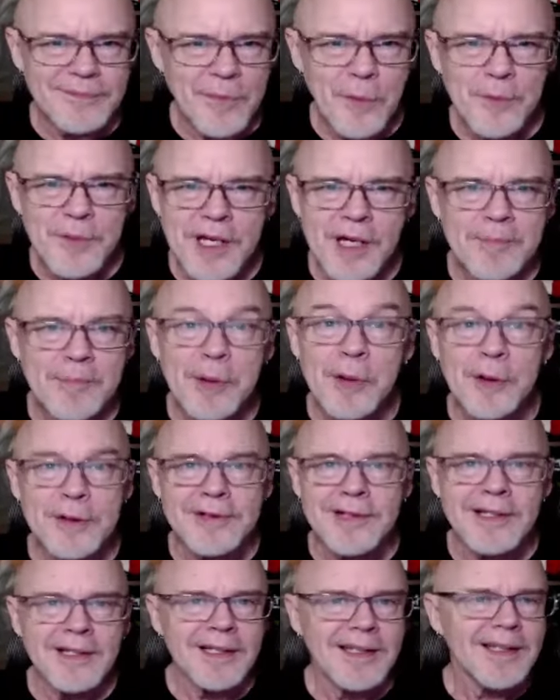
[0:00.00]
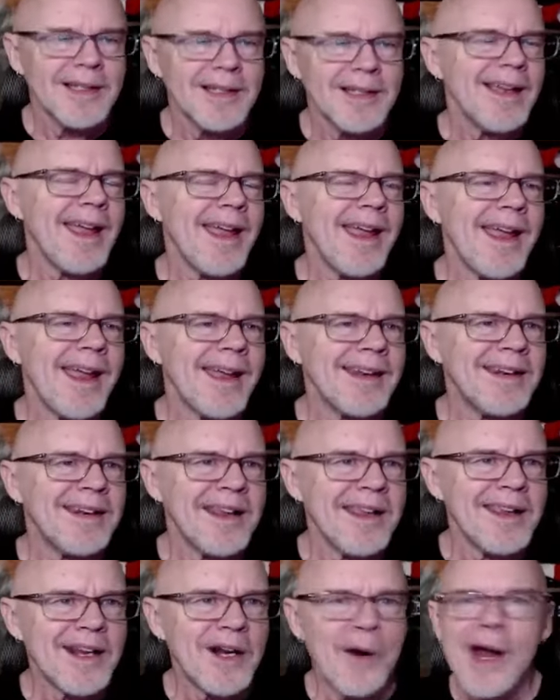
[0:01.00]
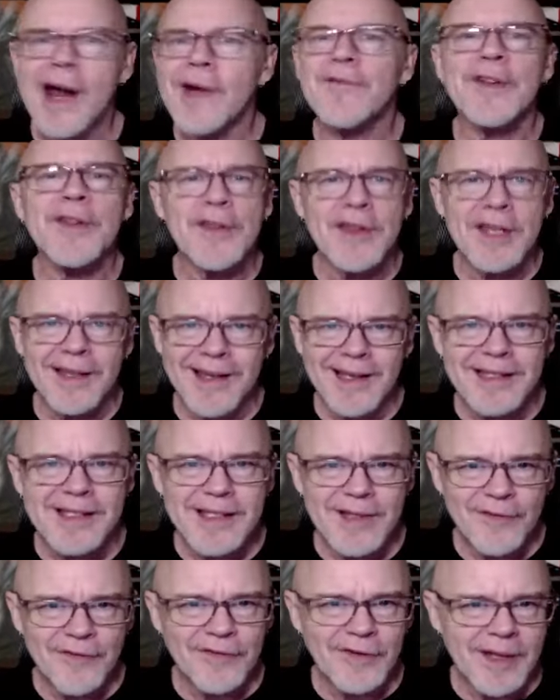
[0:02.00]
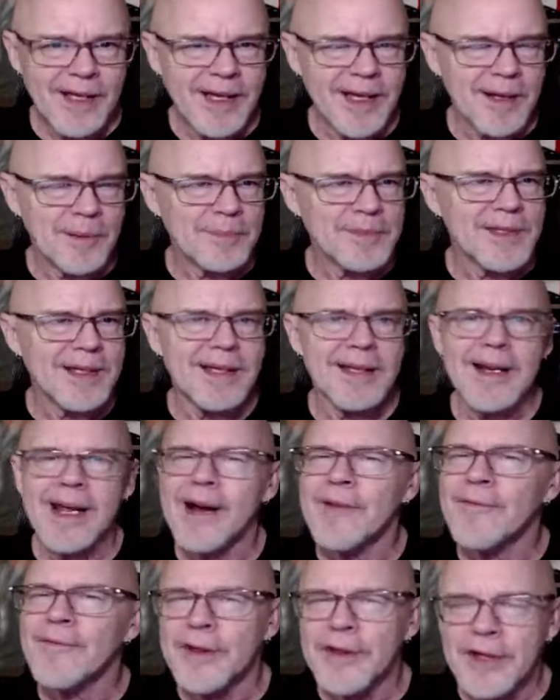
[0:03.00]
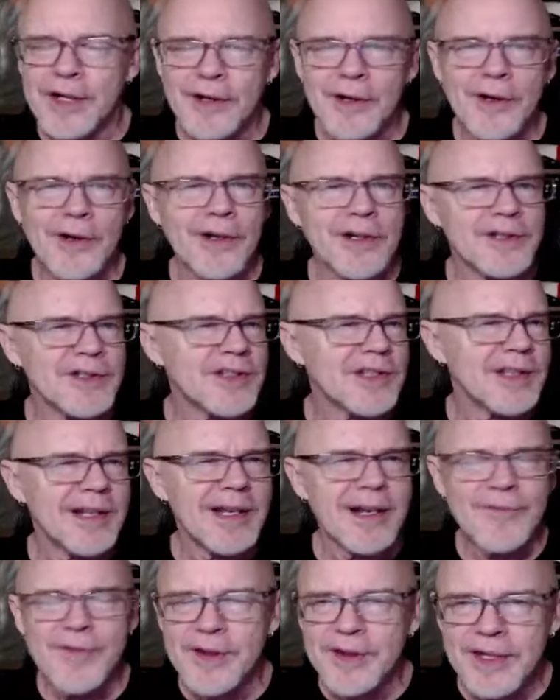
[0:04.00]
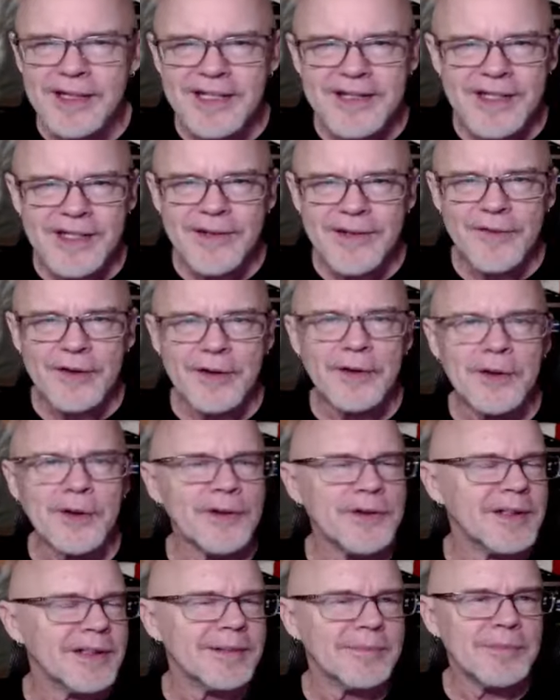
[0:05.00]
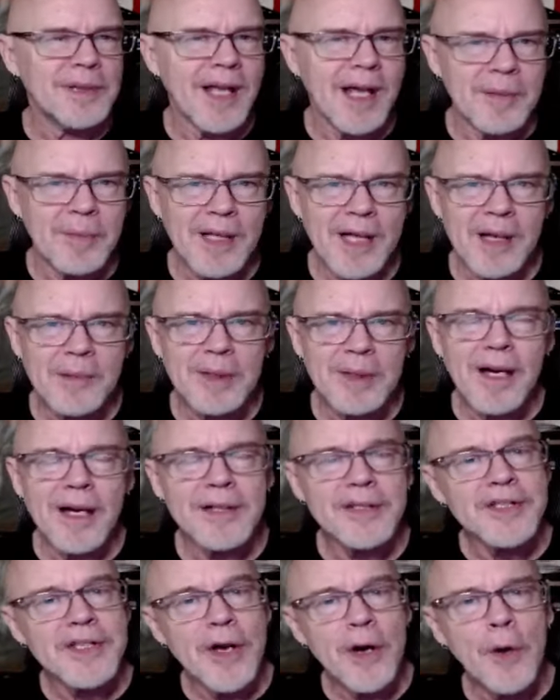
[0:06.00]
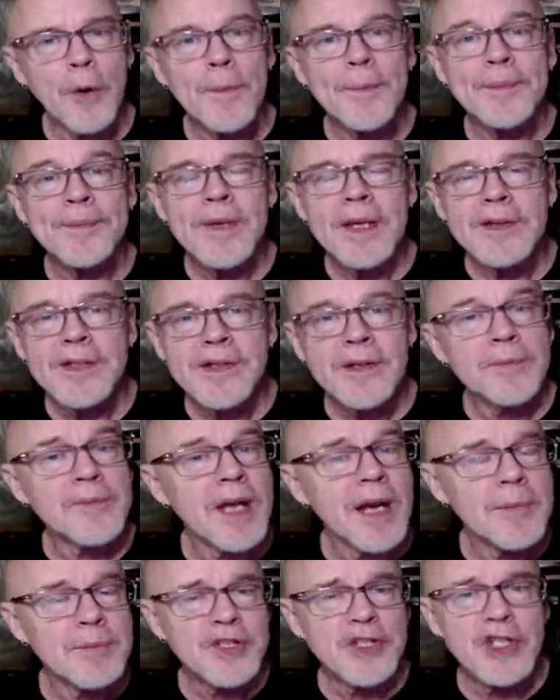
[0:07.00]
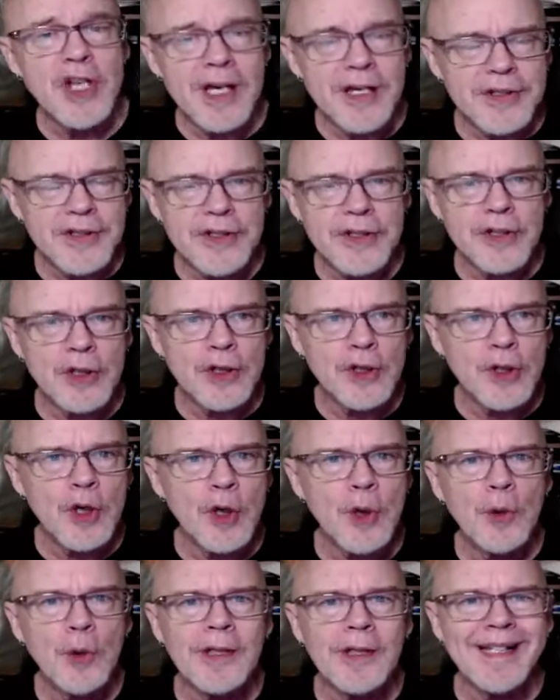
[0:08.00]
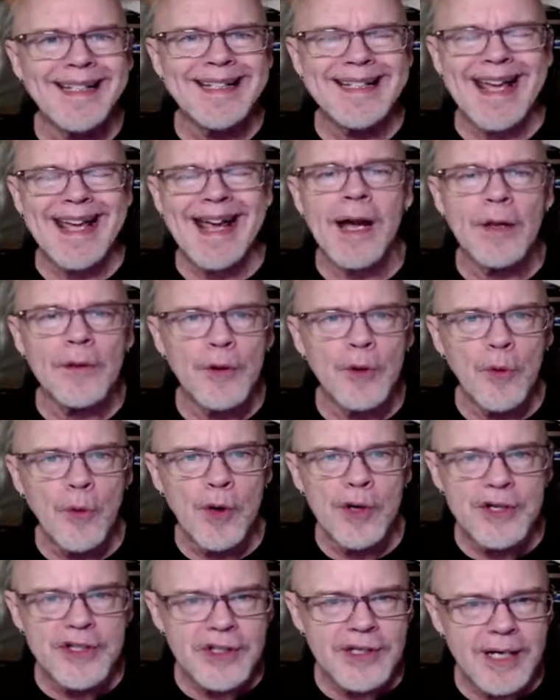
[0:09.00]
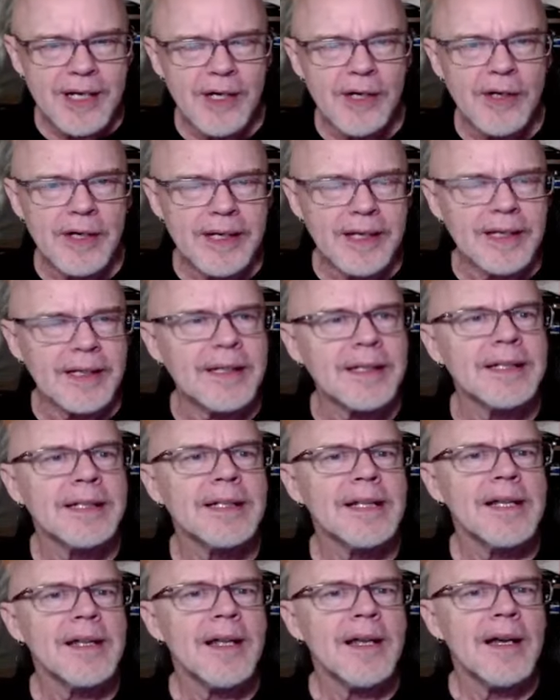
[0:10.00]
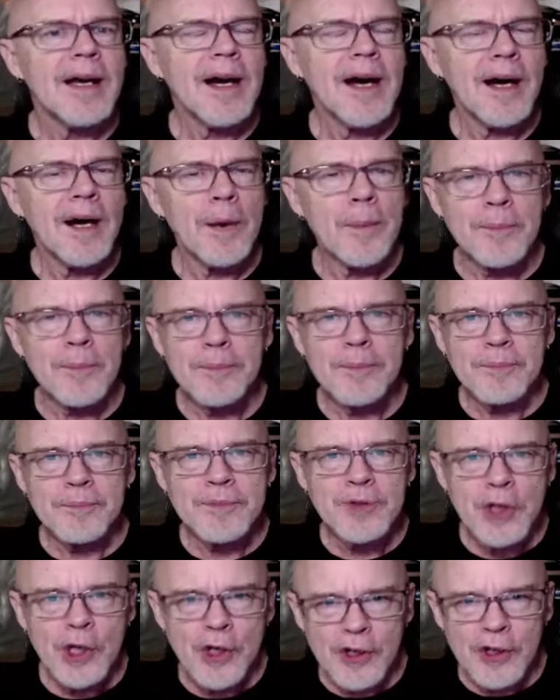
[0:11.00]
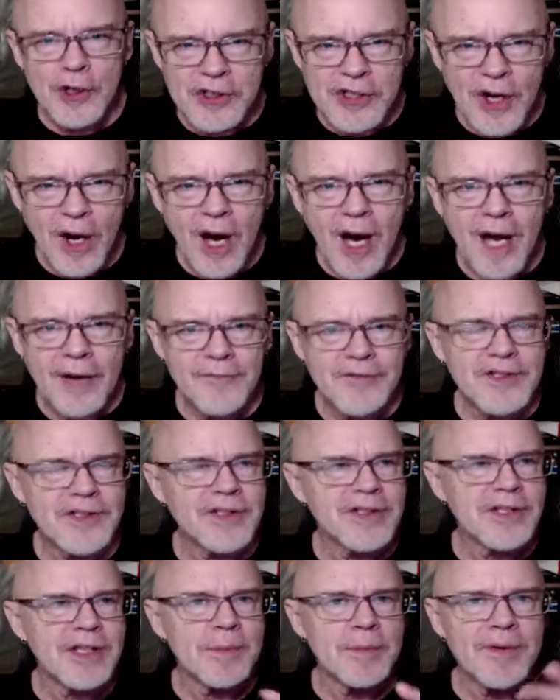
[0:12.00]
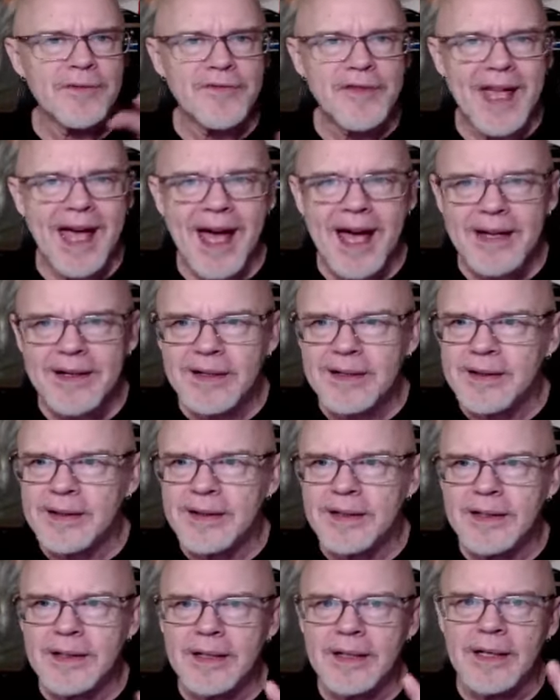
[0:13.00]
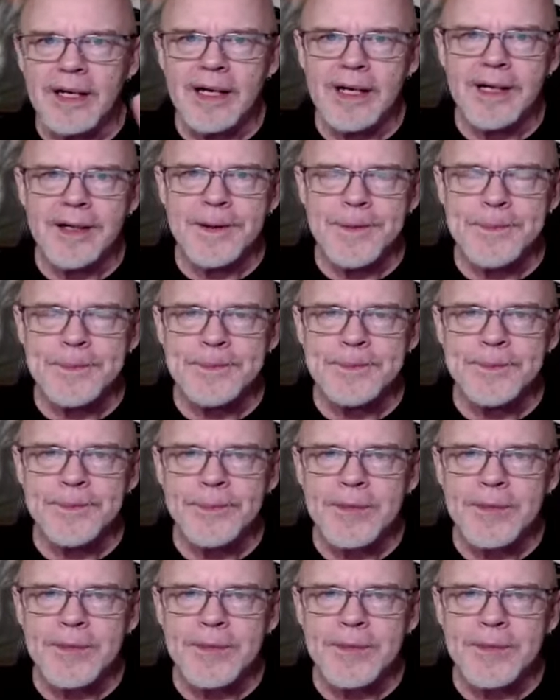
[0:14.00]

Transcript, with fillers: kaput, and you know everything gets inflamed, and everything hurts, and everything is difficult, and blah blah blah. So sometimes just cooling down the worst area um, turns off some of that, um,